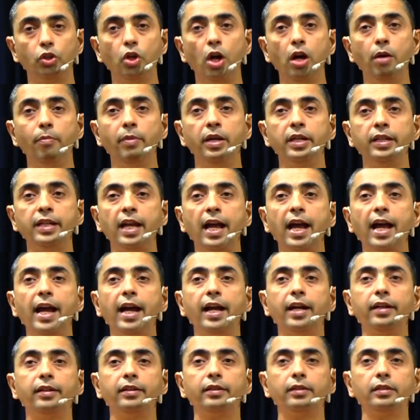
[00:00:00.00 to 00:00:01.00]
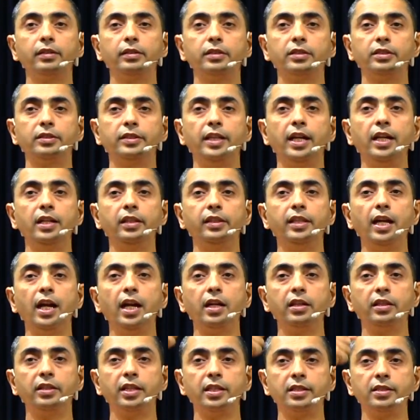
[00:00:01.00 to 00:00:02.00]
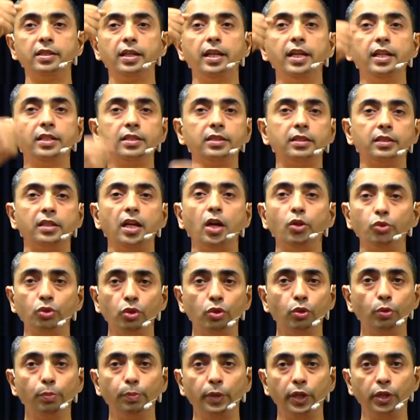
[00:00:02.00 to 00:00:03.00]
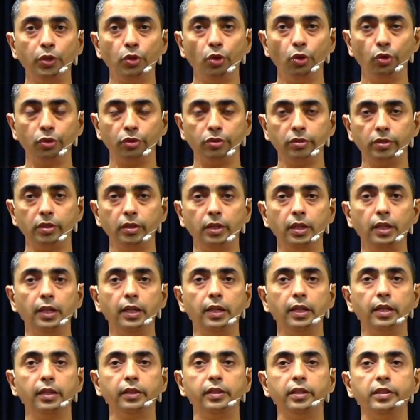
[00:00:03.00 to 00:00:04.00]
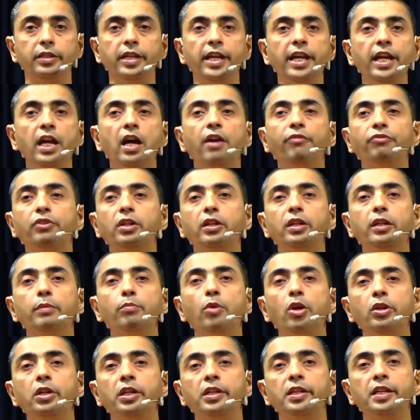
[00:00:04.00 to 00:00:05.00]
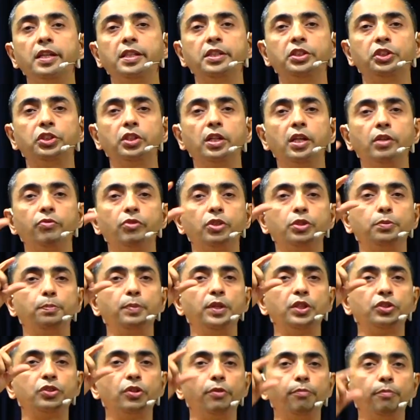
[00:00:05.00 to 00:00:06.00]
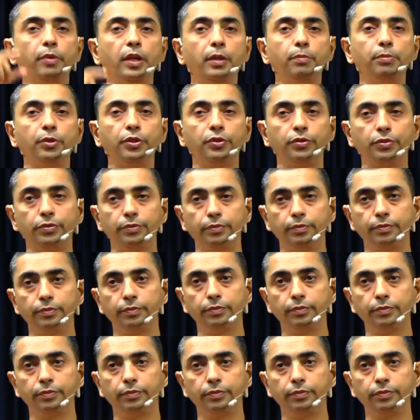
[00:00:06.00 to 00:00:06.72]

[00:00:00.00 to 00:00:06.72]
Government had said that this is 1,000 rupee note. The day after demonetization, it was a piece of paper.